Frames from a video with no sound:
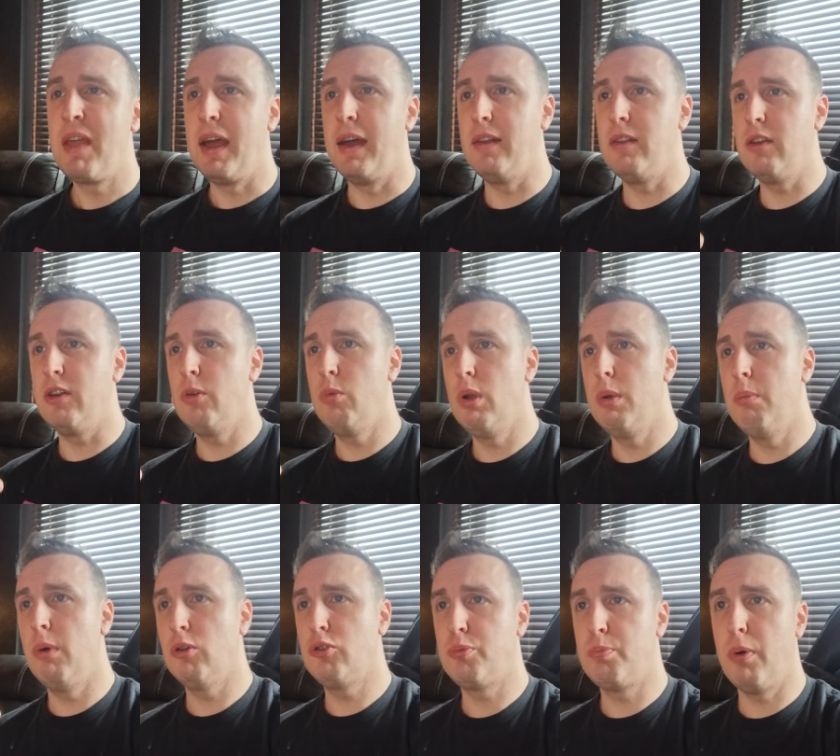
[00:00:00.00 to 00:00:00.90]
And you will
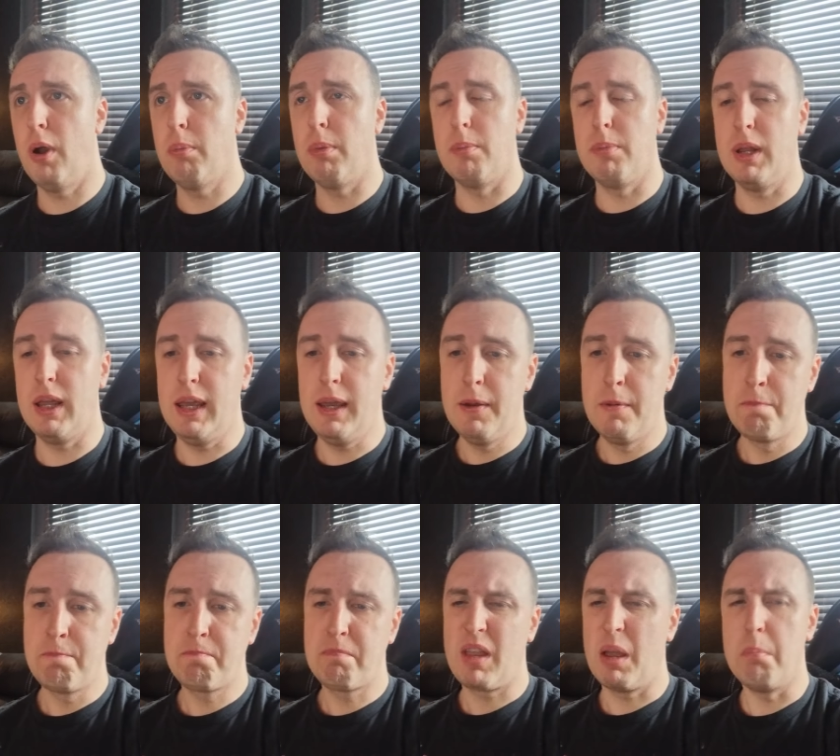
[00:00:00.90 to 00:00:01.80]
most probably
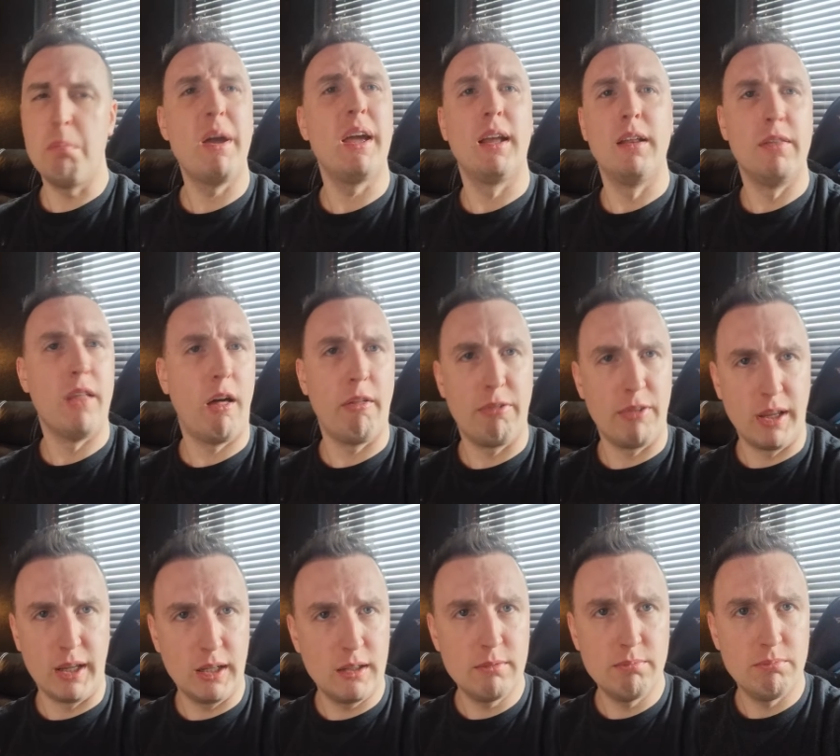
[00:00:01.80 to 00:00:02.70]
make
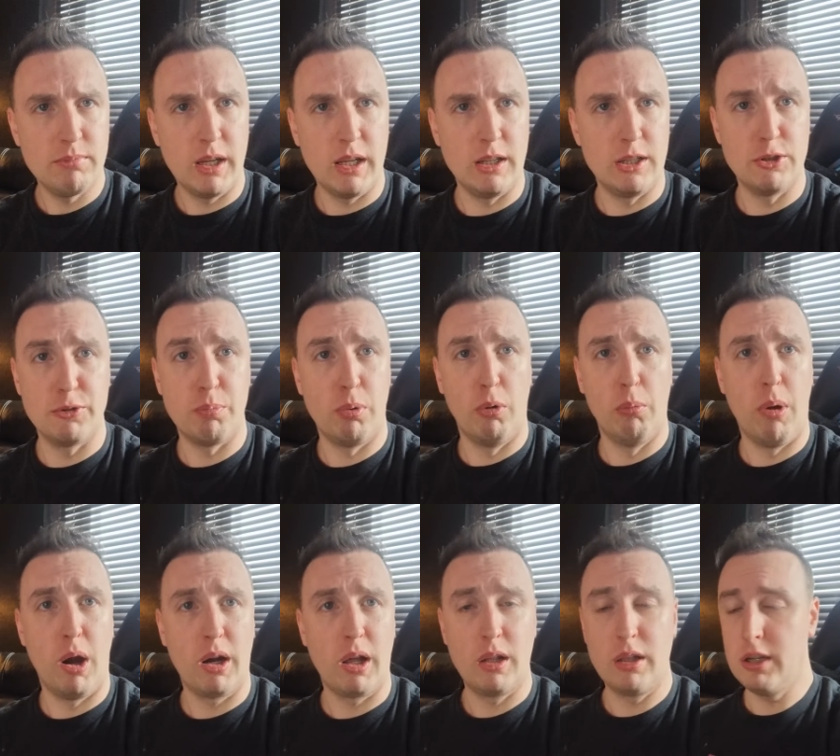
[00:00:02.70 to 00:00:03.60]
nothing in this bull
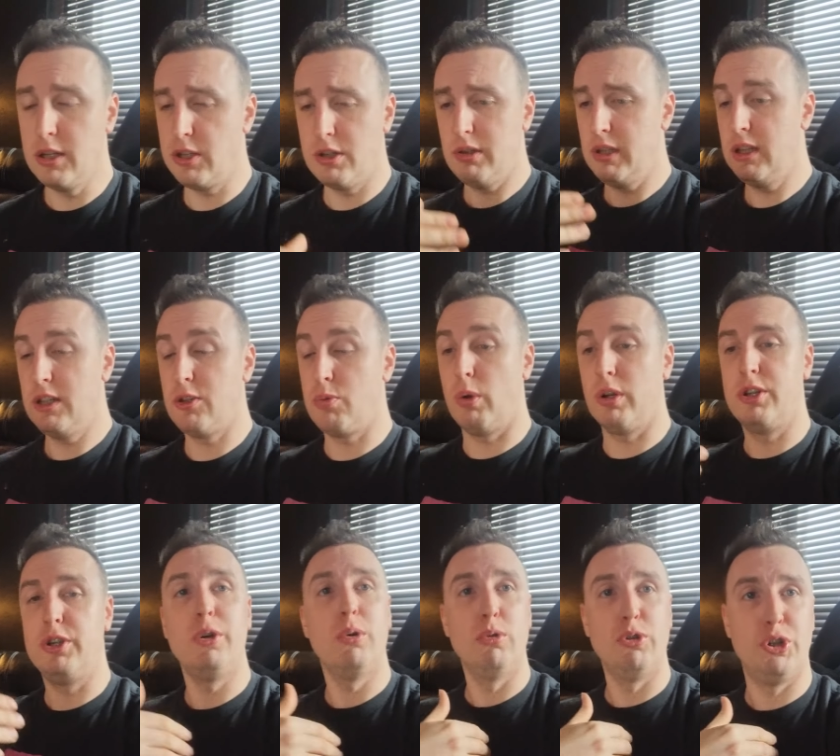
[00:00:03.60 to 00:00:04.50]
market. It, it's what
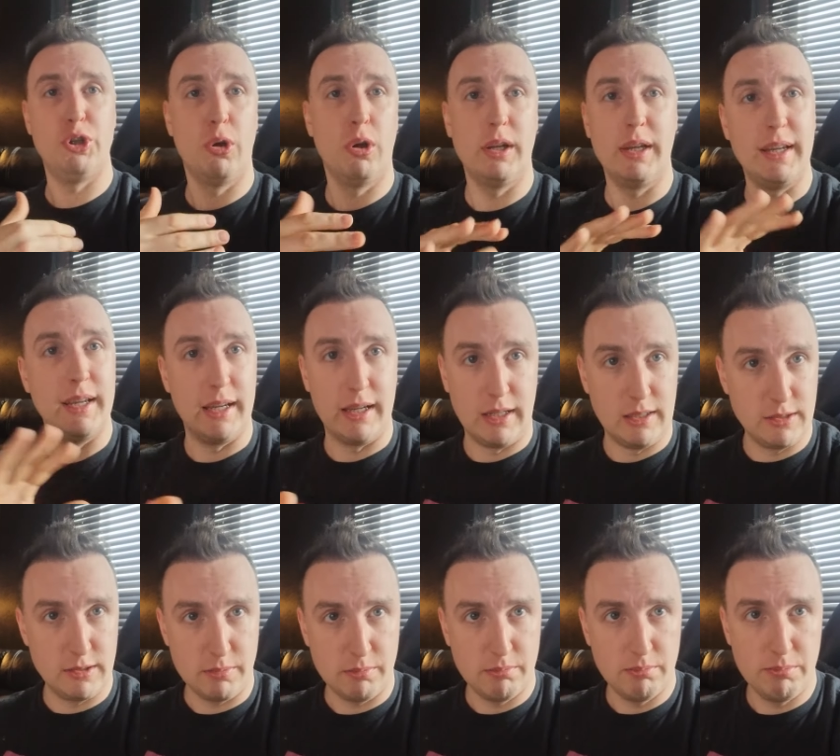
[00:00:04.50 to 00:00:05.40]
usually
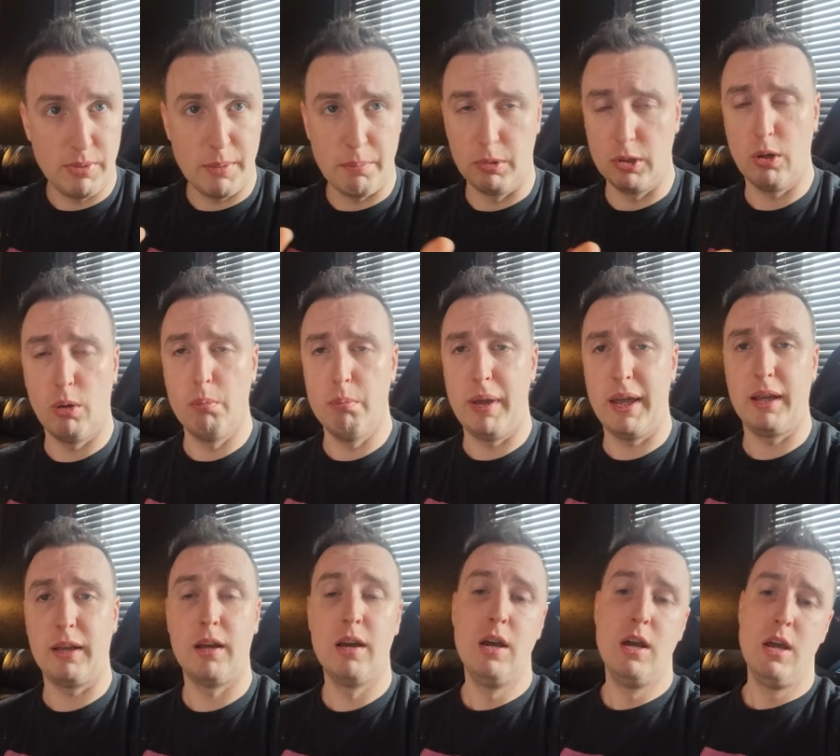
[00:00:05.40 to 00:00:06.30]
is. People don't
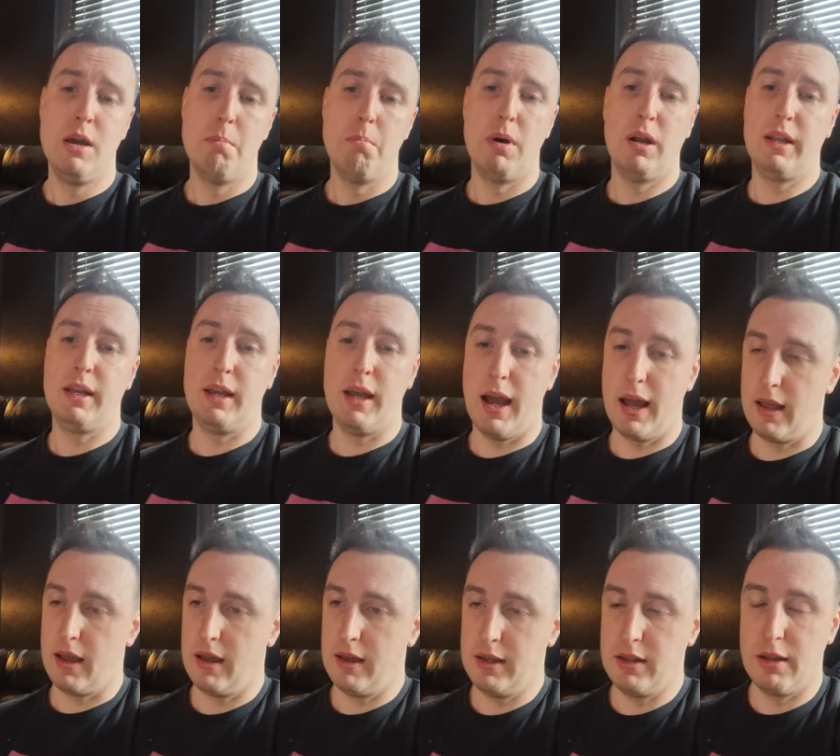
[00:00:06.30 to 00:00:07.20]
make money
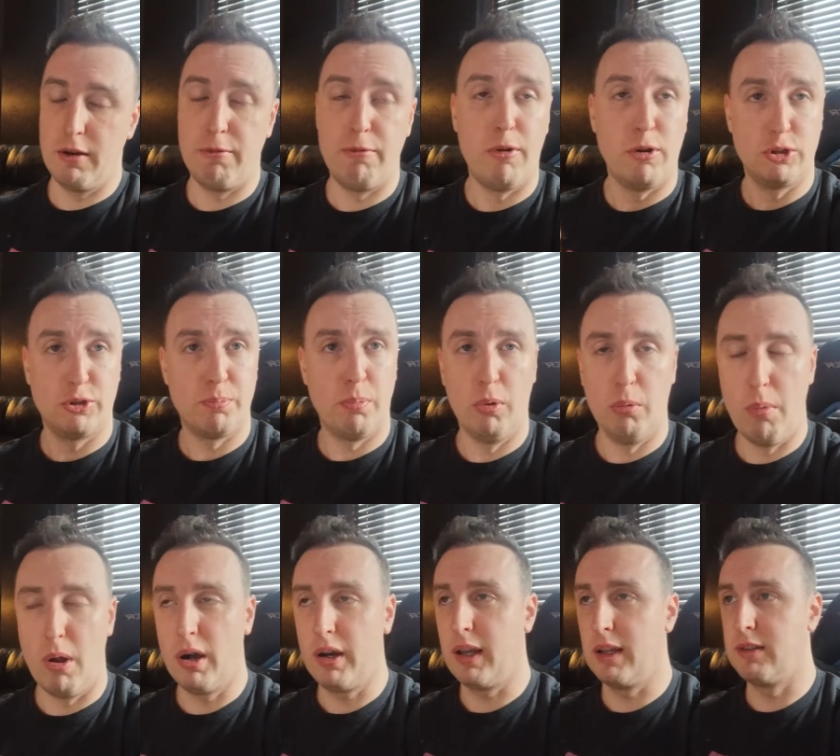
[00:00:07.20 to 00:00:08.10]
uh, in their first bull
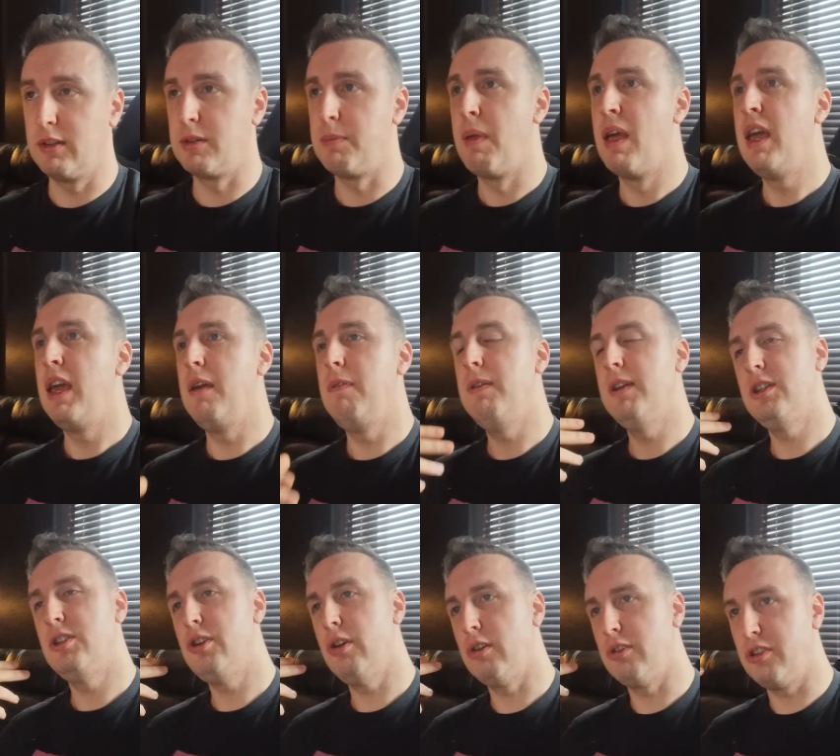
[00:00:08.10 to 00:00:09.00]
markets. If
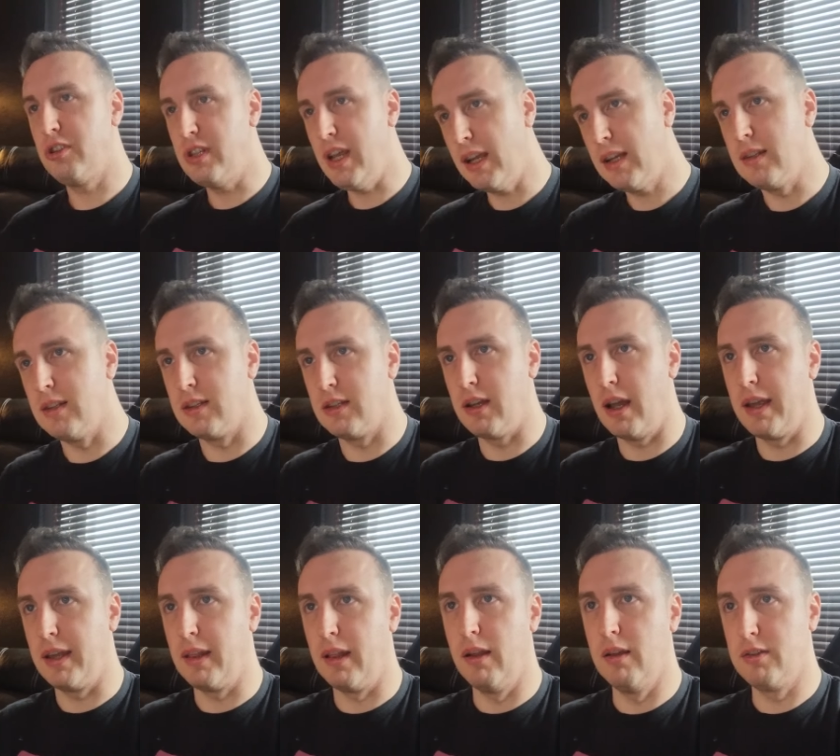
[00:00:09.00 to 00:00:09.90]
it's your second
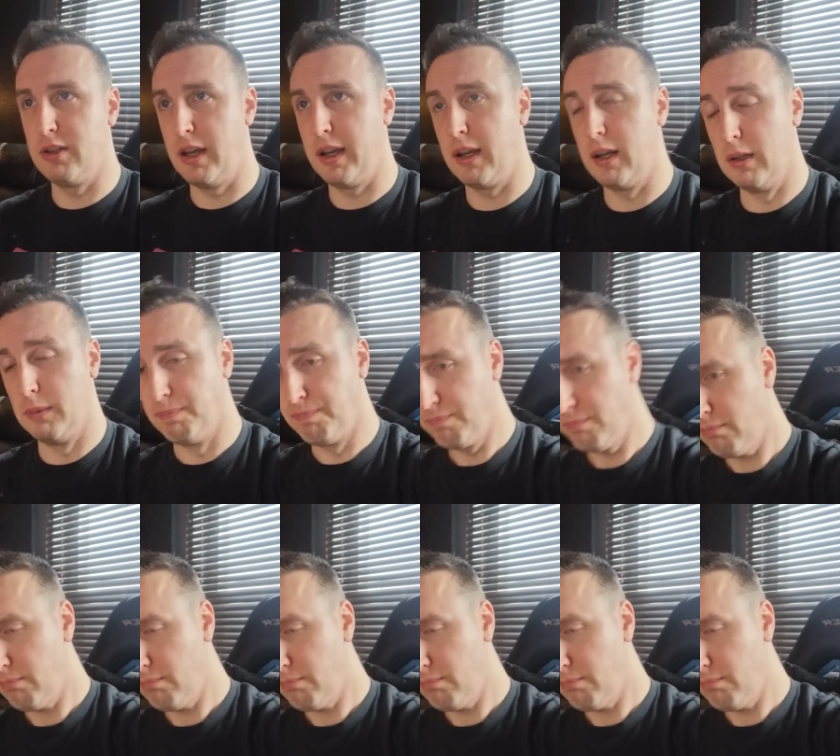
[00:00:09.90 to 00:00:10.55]
cycle,